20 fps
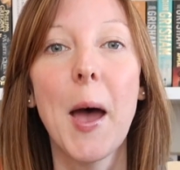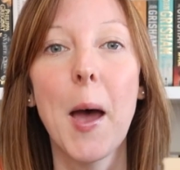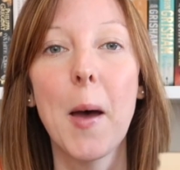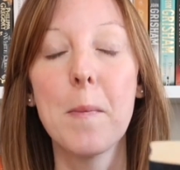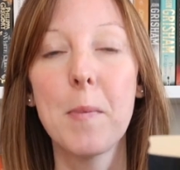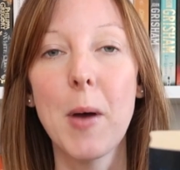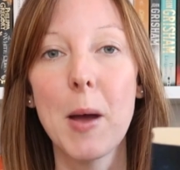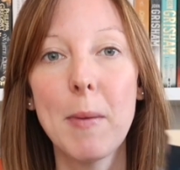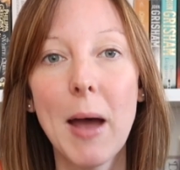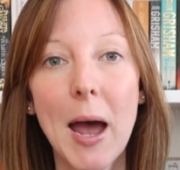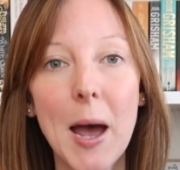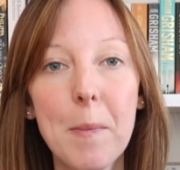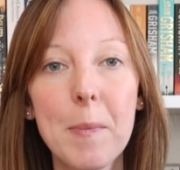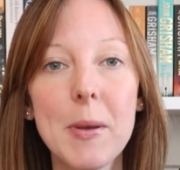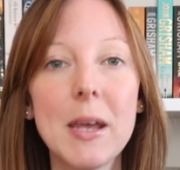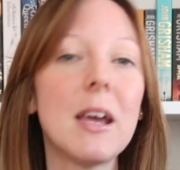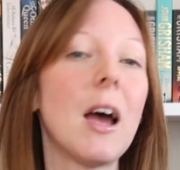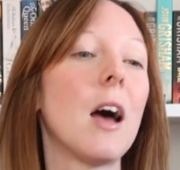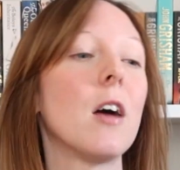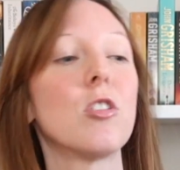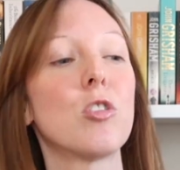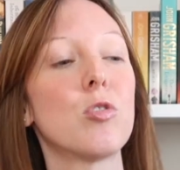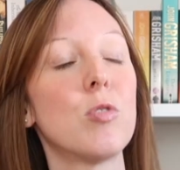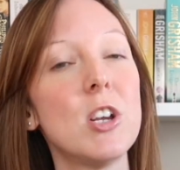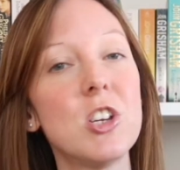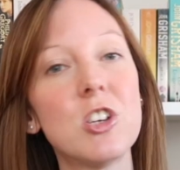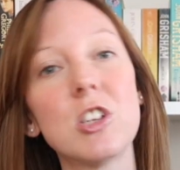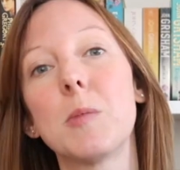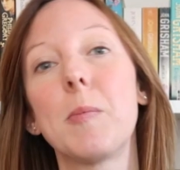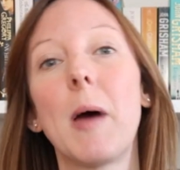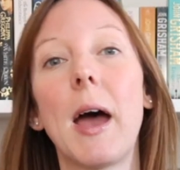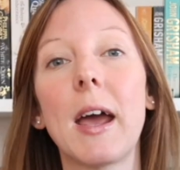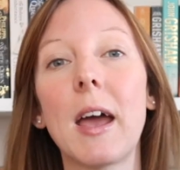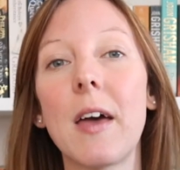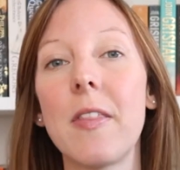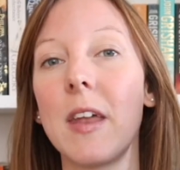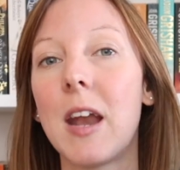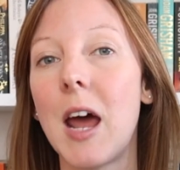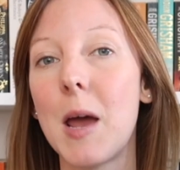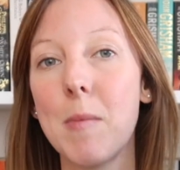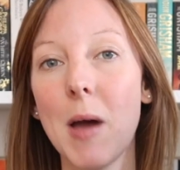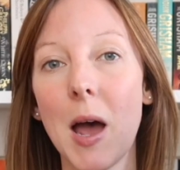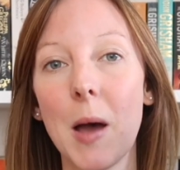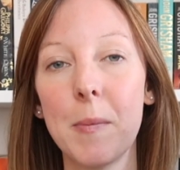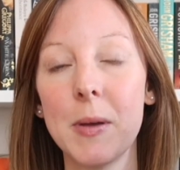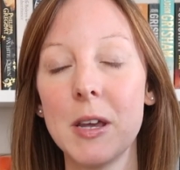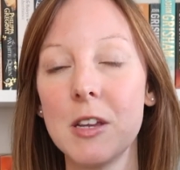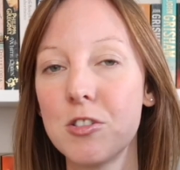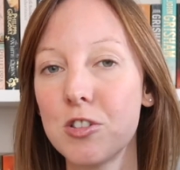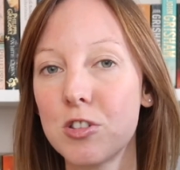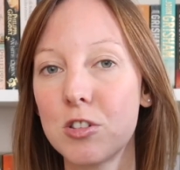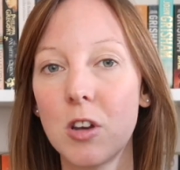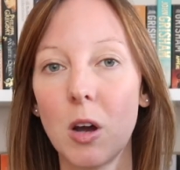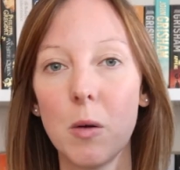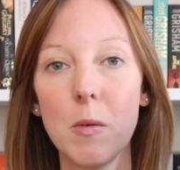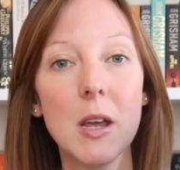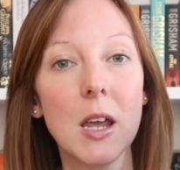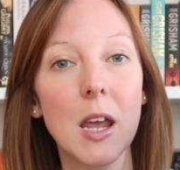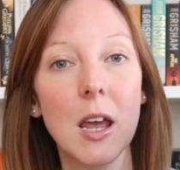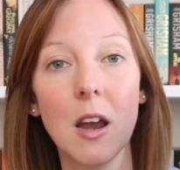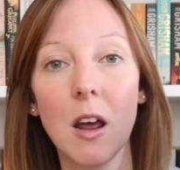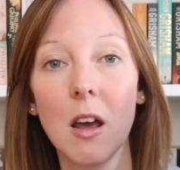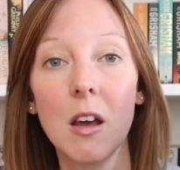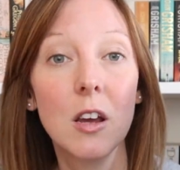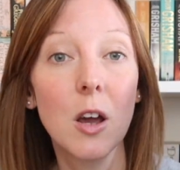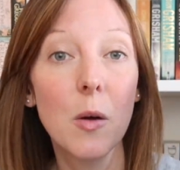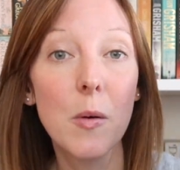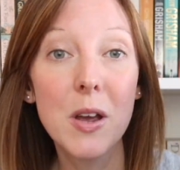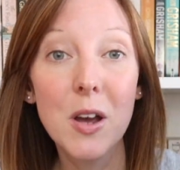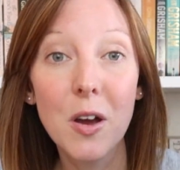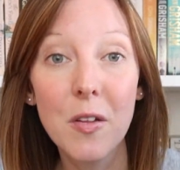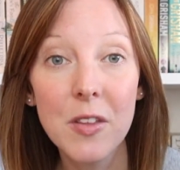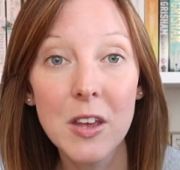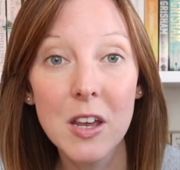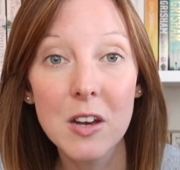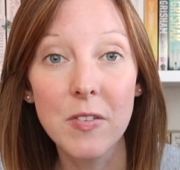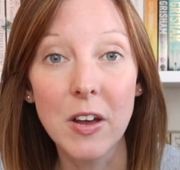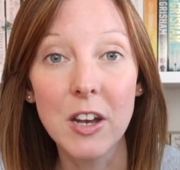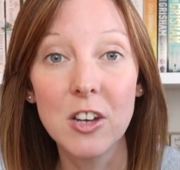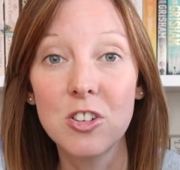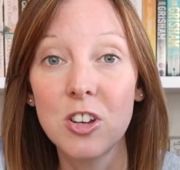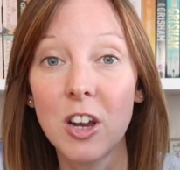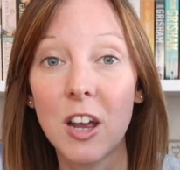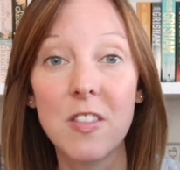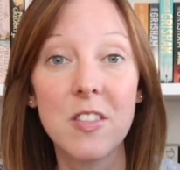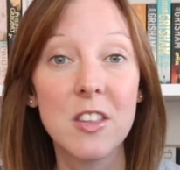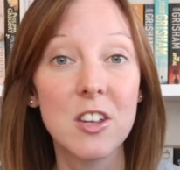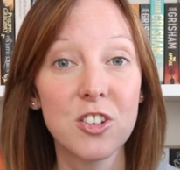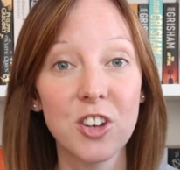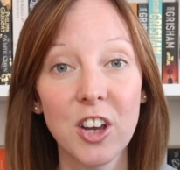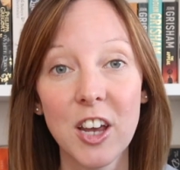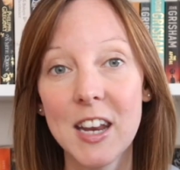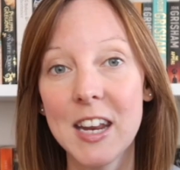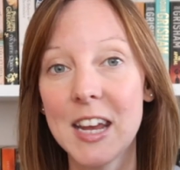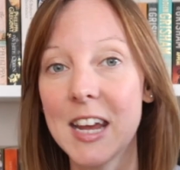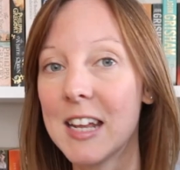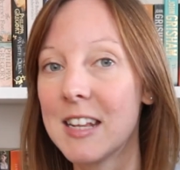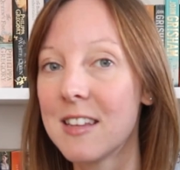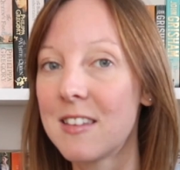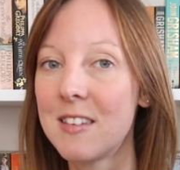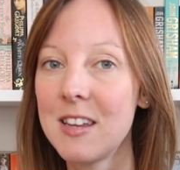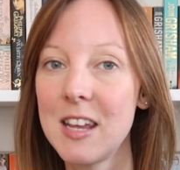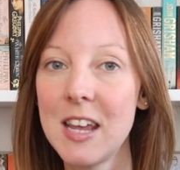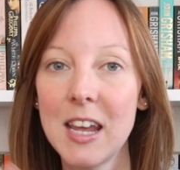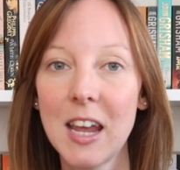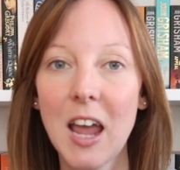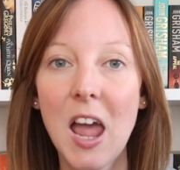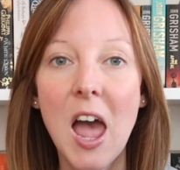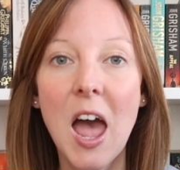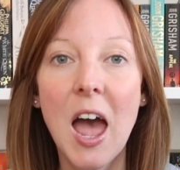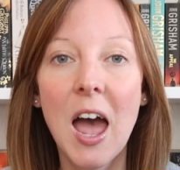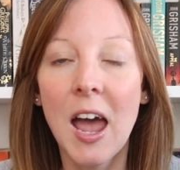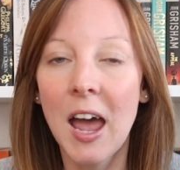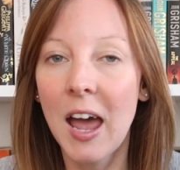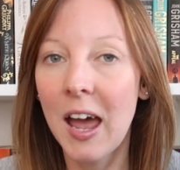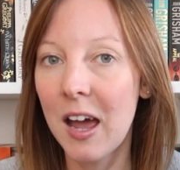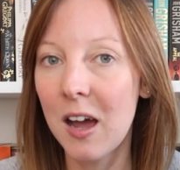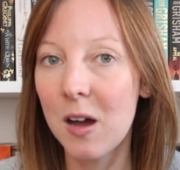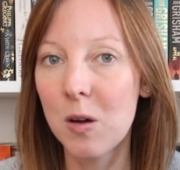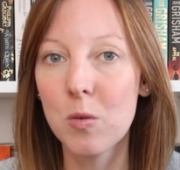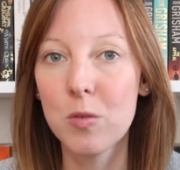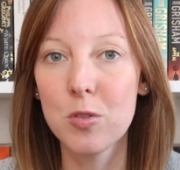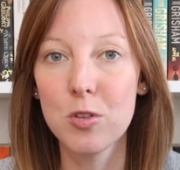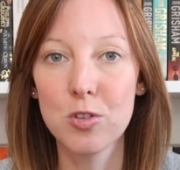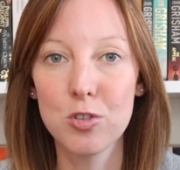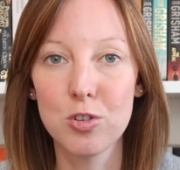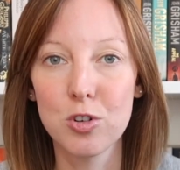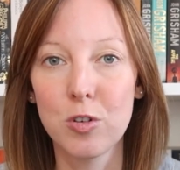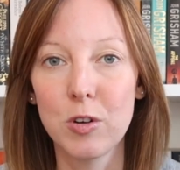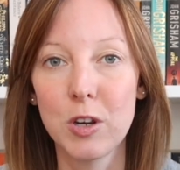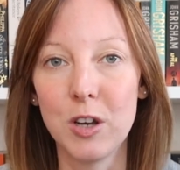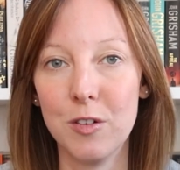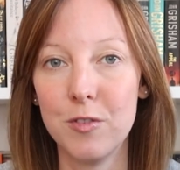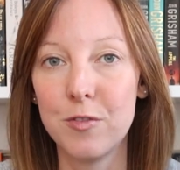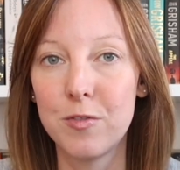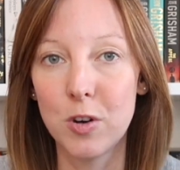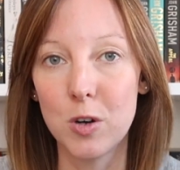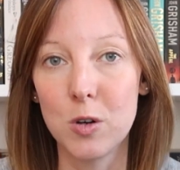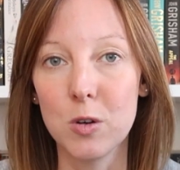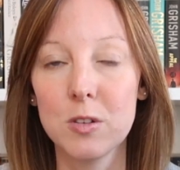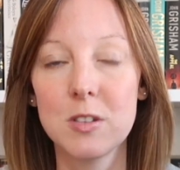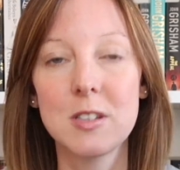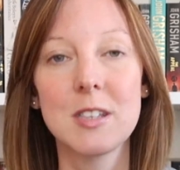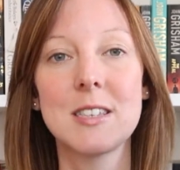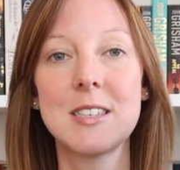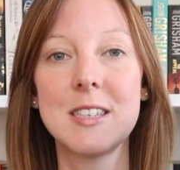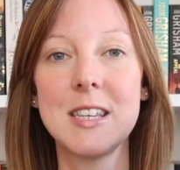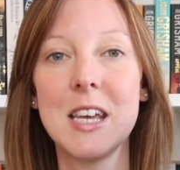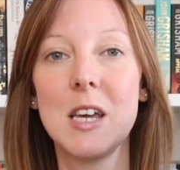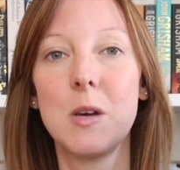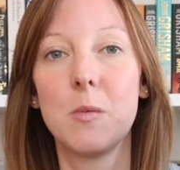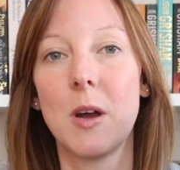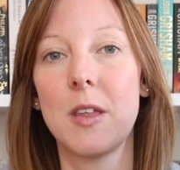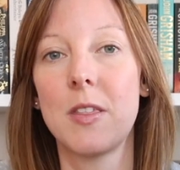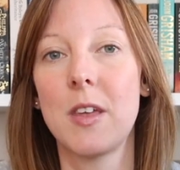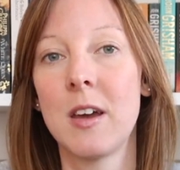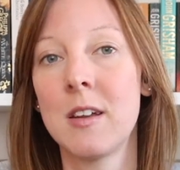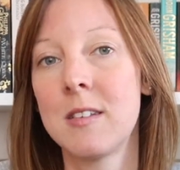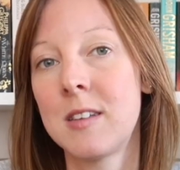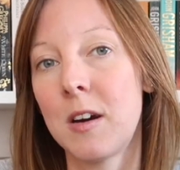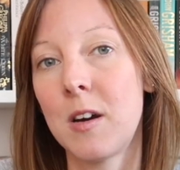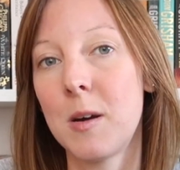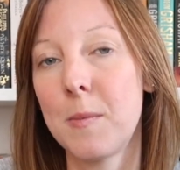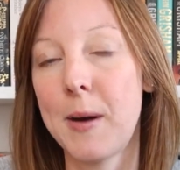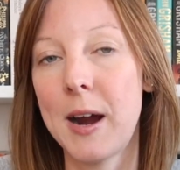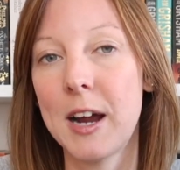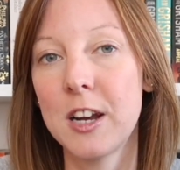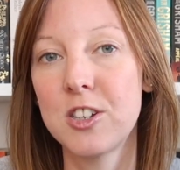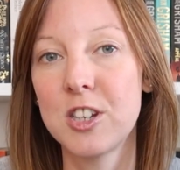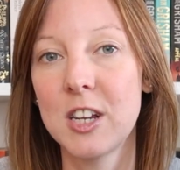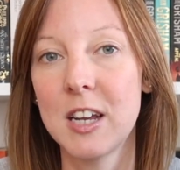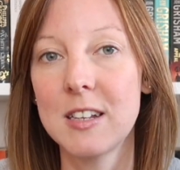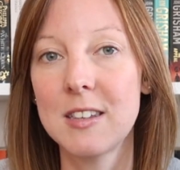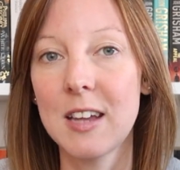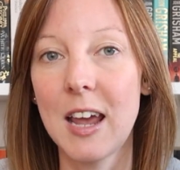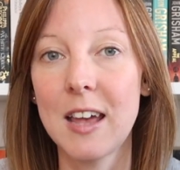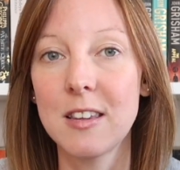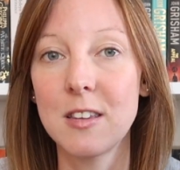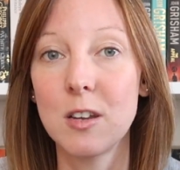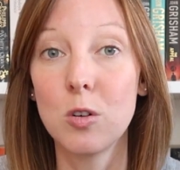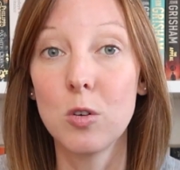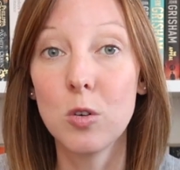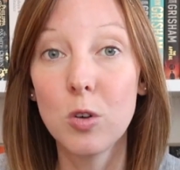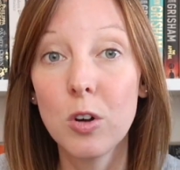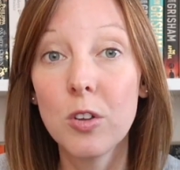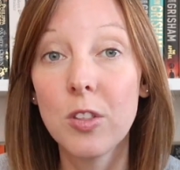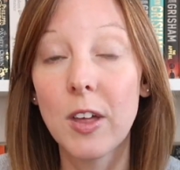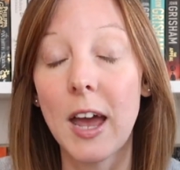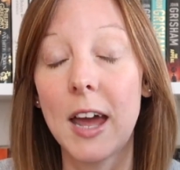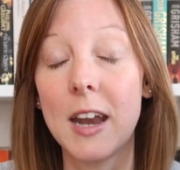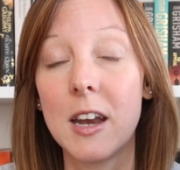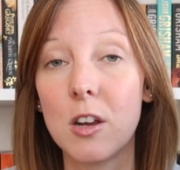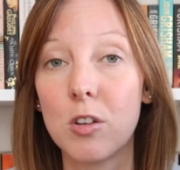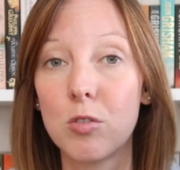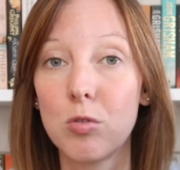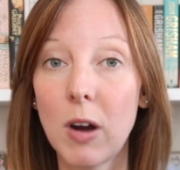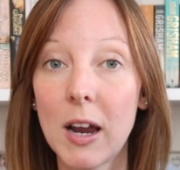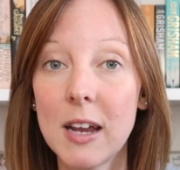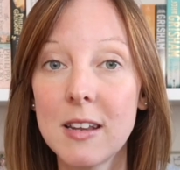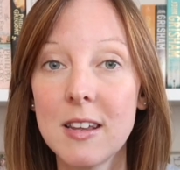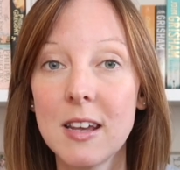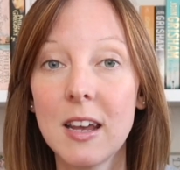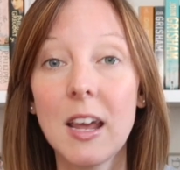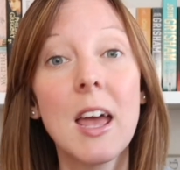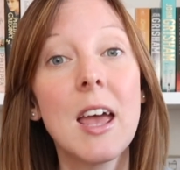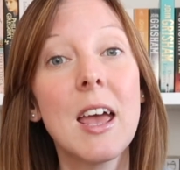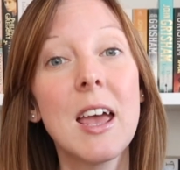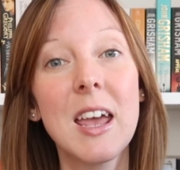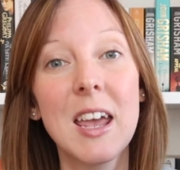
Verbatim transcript: Uh, but I'm happy, I'll just read you the back and then I'm happy just going in and going on the adventure and the journey and seeing how the story unfolds, seeing whether Terry Pratchett as an author and his writing